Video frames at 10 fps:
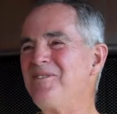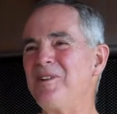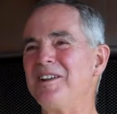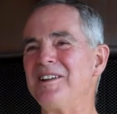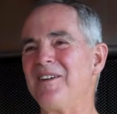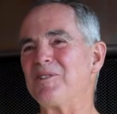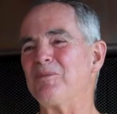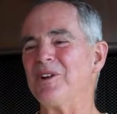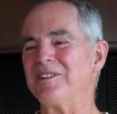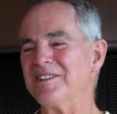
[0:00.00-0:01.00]
We didn't have to
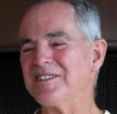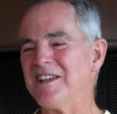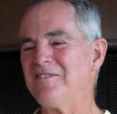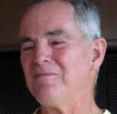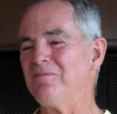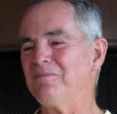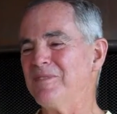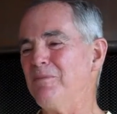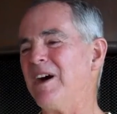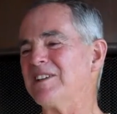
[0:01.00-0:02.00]
put it in a safe
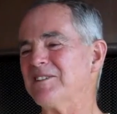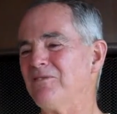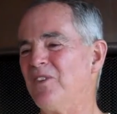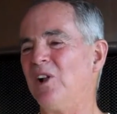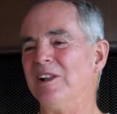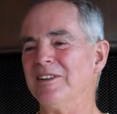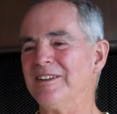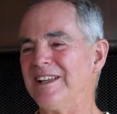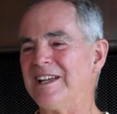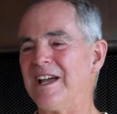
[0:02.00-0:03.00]
deposit vault
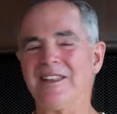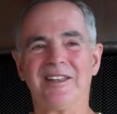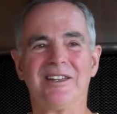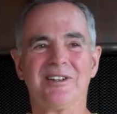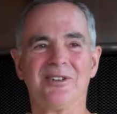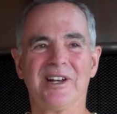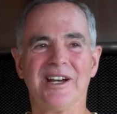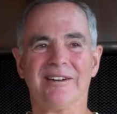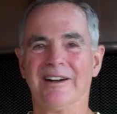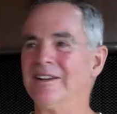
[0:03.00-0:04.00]
like I think you do
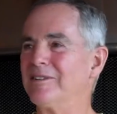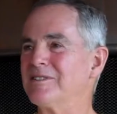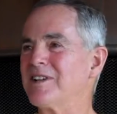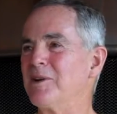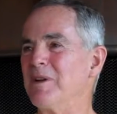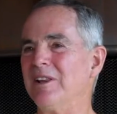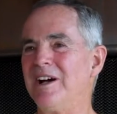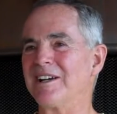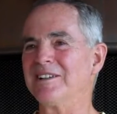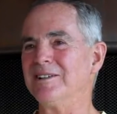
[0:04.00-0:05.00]
now, right? It's got to be
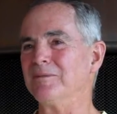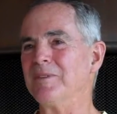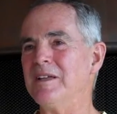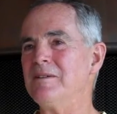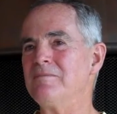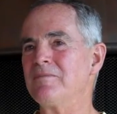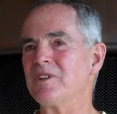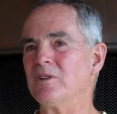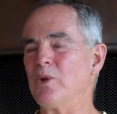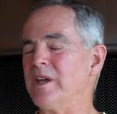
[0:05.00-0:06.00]
locked up.
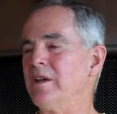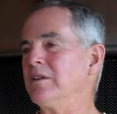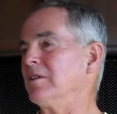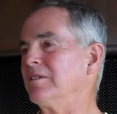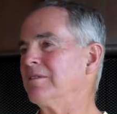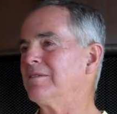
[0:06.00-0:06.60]
So we hid it.